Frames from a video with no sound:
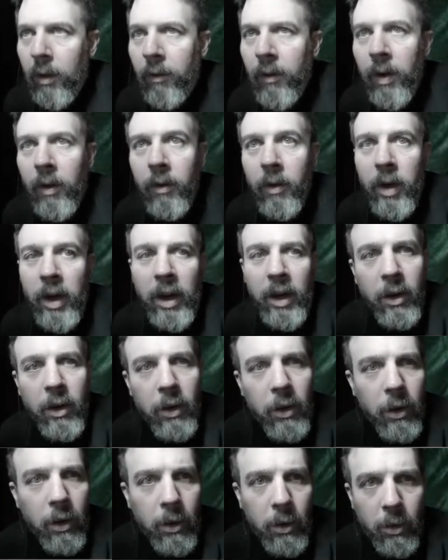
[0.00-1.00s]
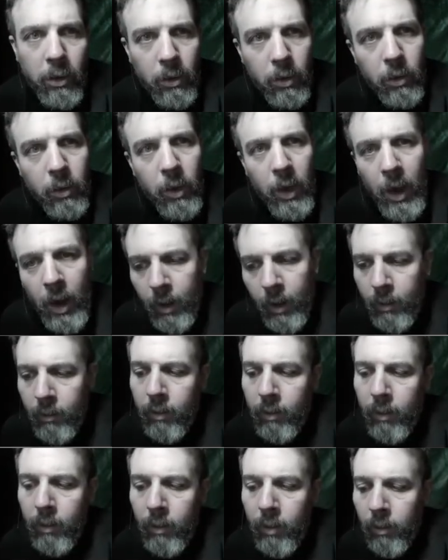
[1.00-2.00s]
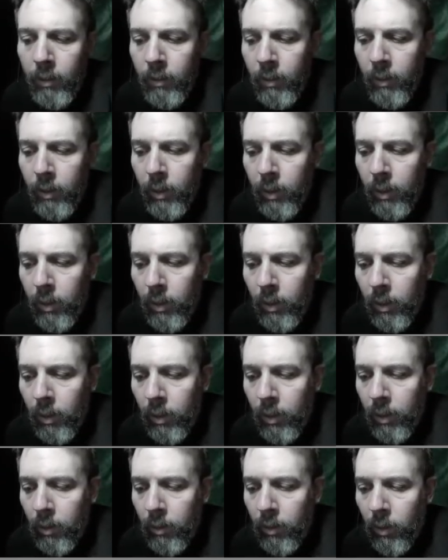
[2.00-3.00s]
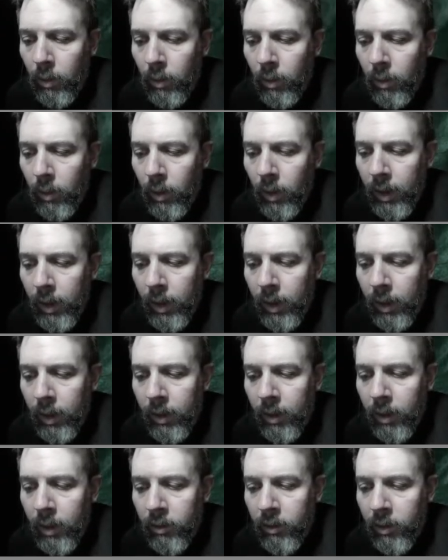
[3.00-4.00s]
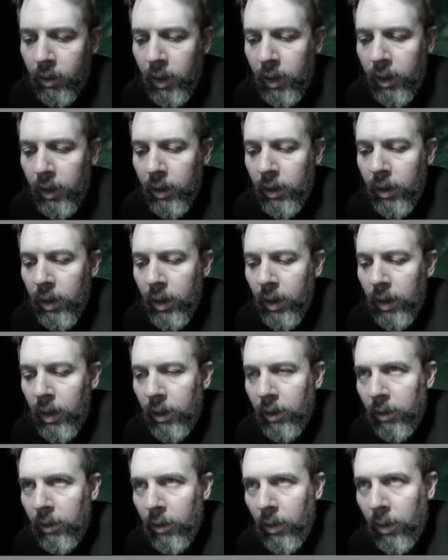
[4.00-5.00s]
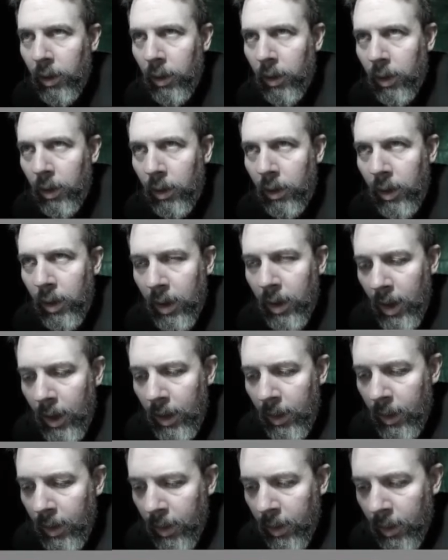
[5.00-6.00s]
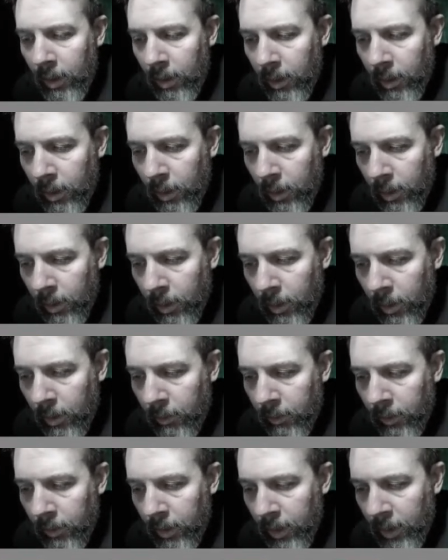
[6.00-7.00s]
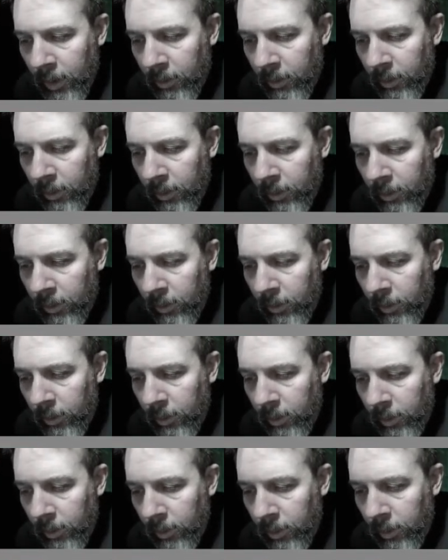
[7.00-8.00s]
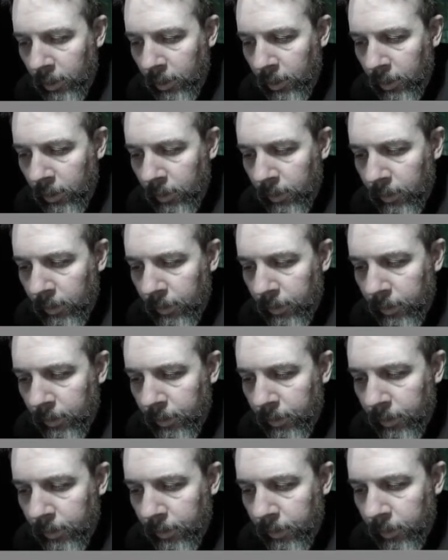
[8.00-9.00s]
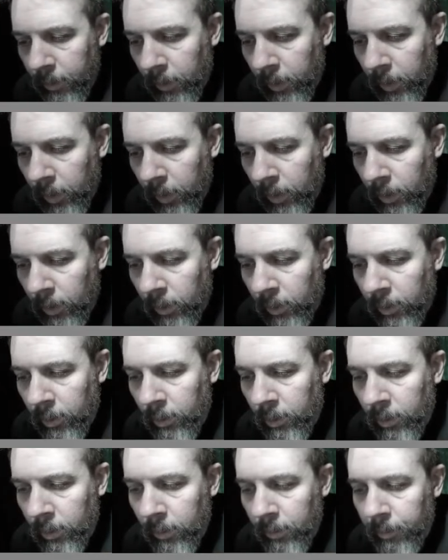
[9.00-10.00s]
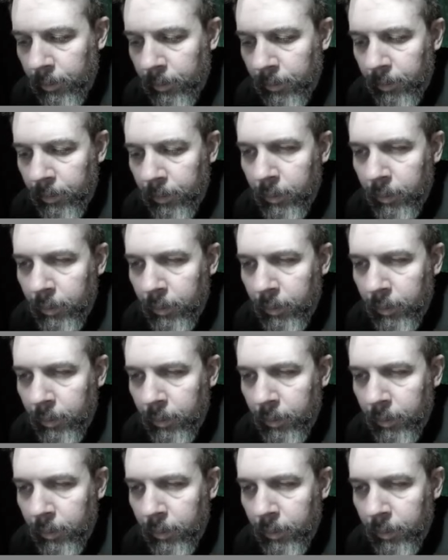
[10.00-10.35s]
And if you ever need to do that, if you've never, so I got a connection here. So you can kind of think of connections like this.